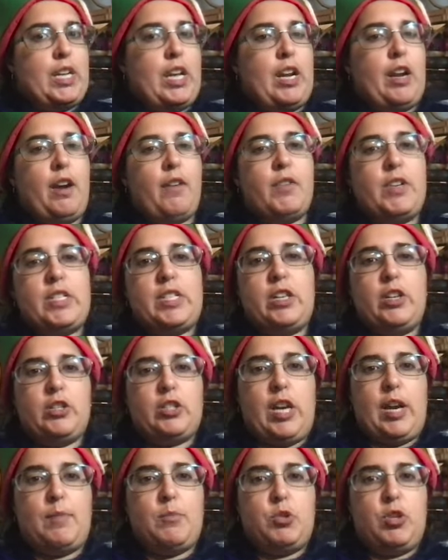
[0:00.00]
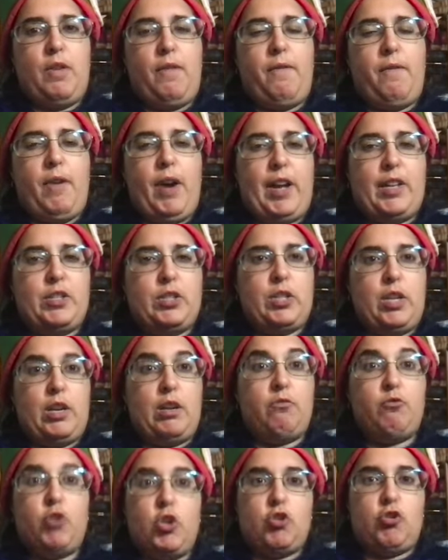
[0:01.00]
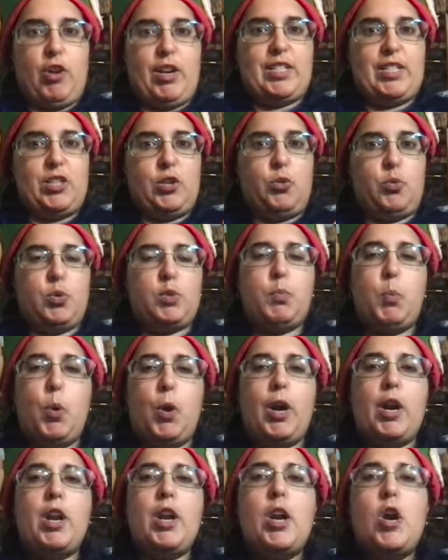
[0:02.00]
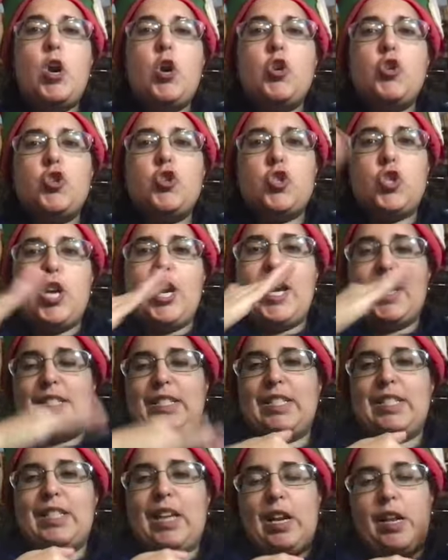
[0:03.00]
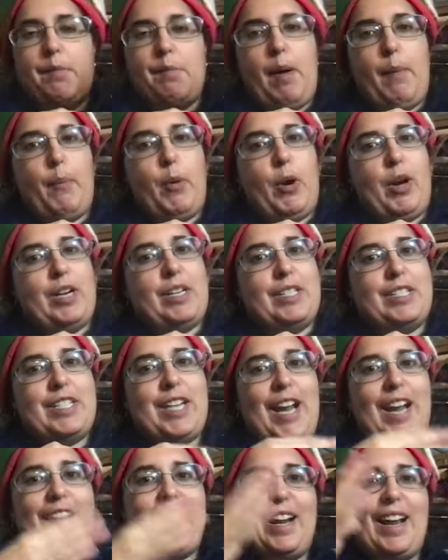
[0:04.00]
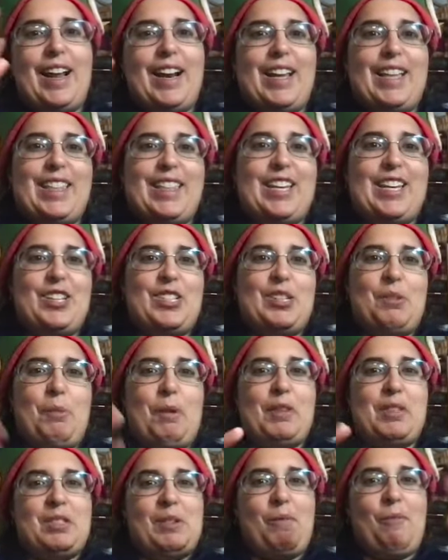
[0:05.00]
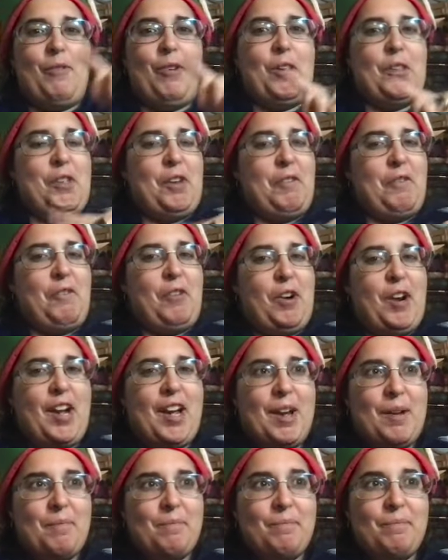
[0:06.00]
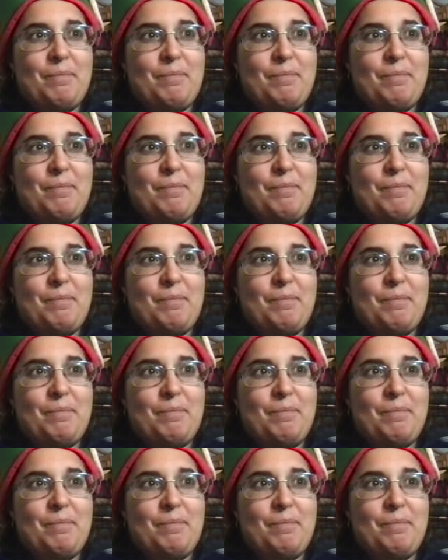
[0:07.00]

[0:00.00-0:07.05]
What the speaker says: And every single time she tries a new sport, she gets to set him up on a date. And I think she winds up falling for him.